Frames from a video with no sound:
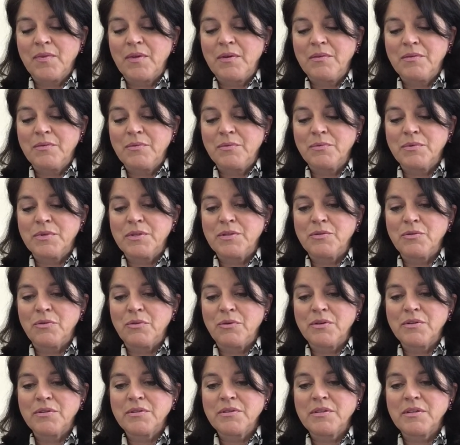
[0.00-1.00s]

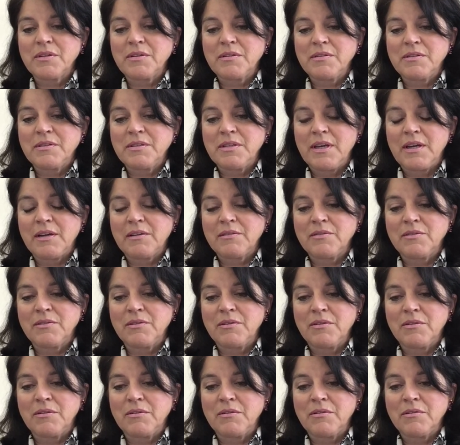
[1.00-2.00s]
resource
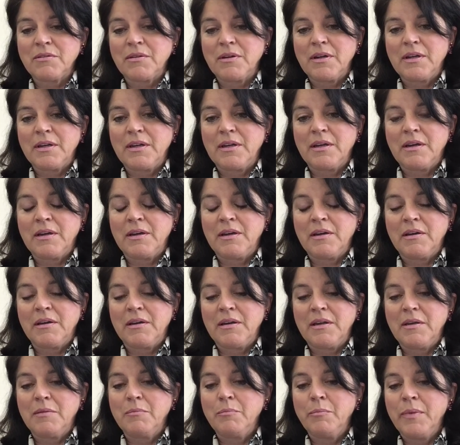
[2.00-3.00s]
sector
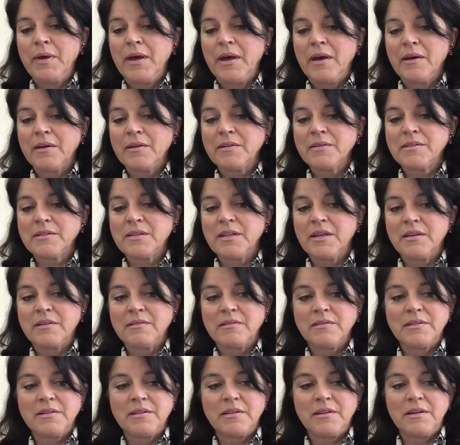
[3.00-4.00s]
impacts
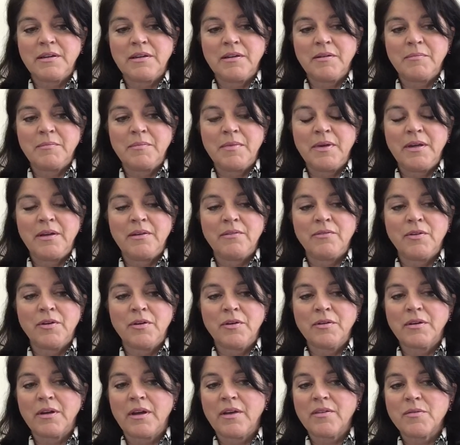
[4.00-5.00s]
that have
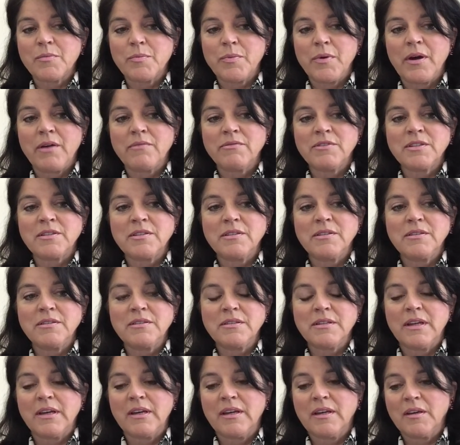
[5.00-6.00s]
hurt other provinces
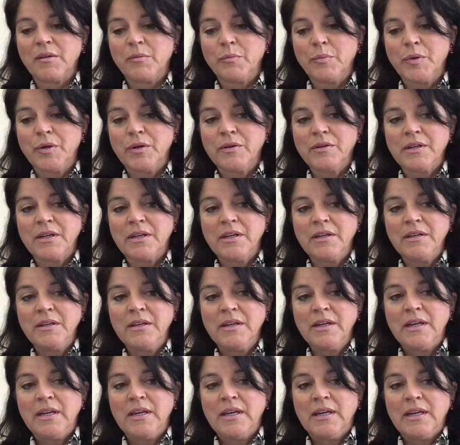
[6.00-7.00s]
like Alberta
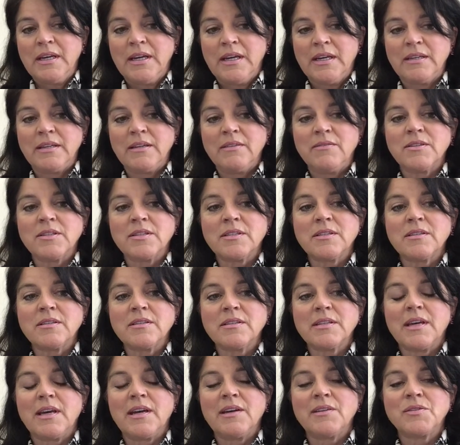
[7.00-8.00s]
and even
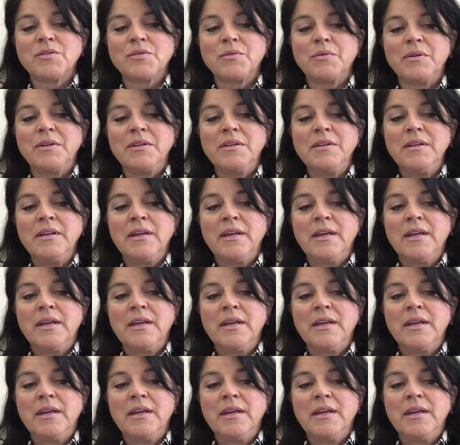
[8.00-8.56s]
Saskatchewan.